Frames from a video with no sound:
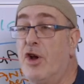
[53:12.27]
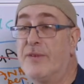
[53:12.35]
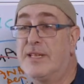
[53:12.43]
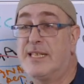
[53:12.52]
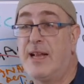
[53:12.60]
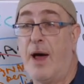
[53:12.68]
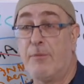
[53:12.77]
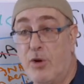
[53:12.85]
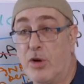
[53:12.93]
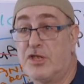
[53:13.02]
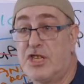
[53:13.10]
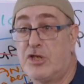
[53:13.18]
of Islam
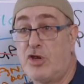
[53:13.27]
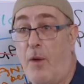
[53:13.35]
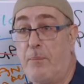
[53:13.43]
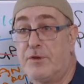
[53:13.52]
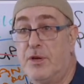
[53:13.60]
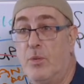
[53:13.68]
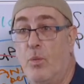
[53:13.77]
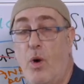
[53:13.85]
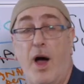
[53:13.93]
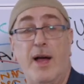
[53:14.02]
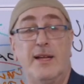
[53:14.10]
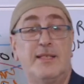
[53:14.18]
got stopped.
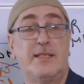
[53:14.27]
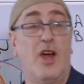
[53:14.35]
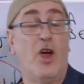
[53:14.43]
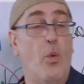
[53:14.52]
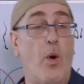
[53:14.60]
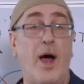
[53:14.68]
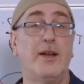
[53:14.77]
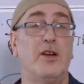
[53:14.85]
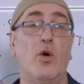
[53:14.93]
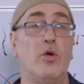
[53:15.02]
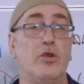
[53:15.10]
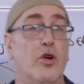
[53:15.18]
Why did
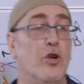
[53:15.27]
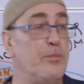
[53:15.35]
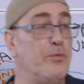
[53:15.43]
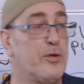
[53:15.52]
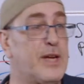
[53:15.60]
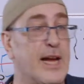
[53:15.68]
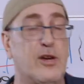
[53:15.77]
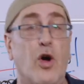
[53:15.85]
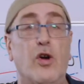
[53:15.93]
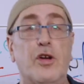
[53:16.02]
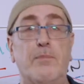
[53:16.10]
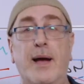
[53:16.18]
all Europe not get
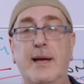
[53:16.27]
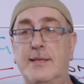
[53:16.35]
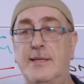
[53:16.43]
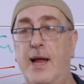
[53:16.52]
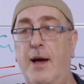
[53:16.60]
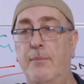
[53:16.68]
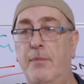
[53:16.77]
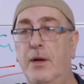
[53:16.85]
conquered by Islam?